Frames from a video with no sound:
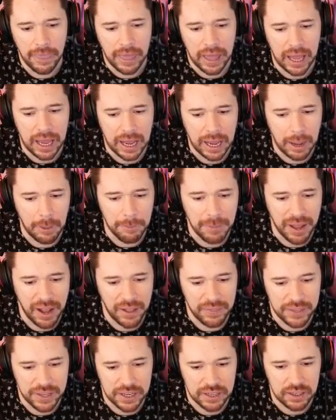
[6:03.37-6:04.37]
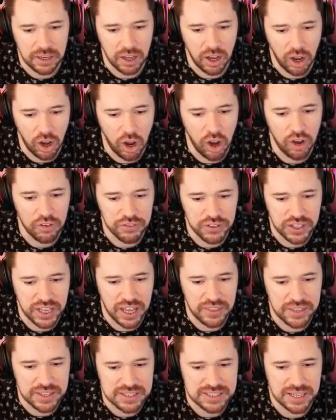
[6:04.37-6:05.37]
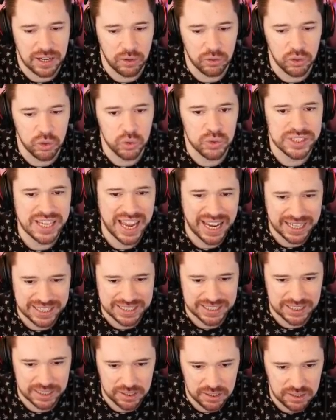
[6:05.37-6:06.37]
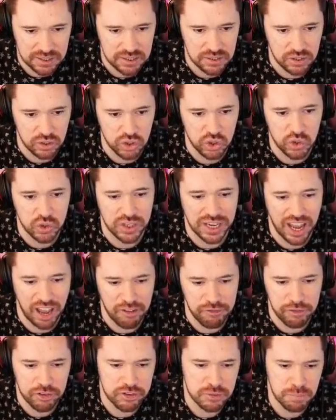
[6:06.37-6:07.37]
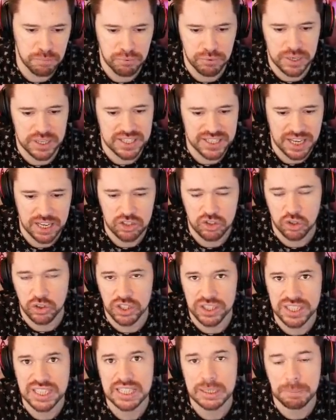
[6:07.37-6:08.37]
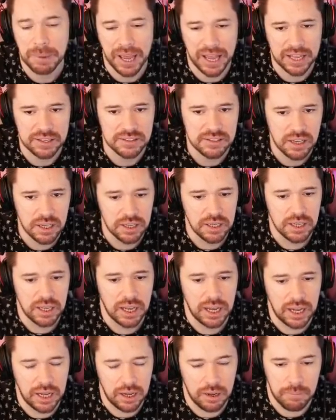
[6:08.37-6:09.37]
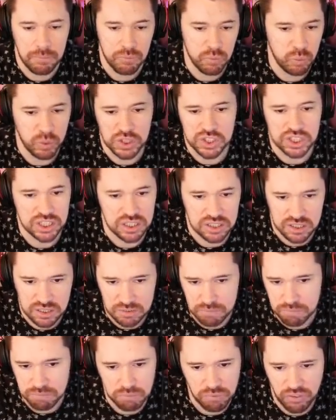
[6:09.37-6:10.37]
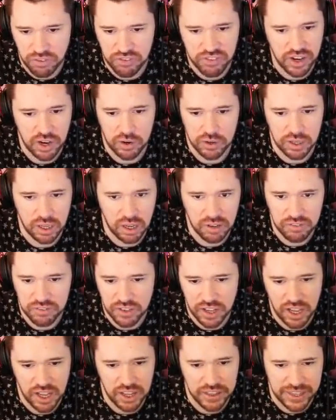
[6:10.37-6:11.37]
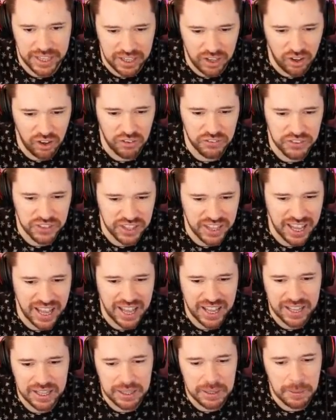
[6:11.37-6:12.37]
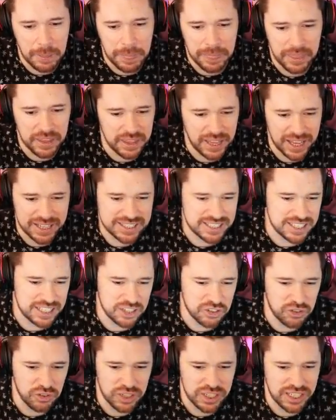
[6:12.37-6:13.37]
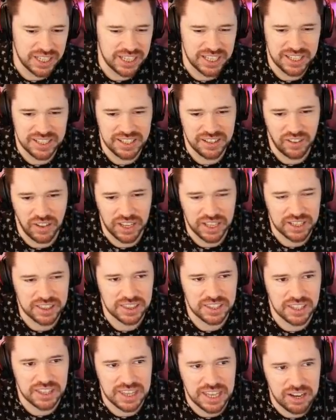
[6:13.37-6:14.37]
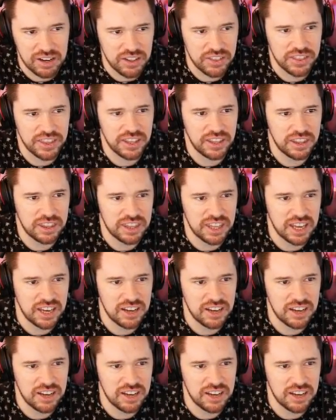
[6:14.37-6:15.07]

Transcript: And then after that, there's now new tactics that you can have as presets on the D-pad, which is fair enough. And then after that, that's literally it. Like, they're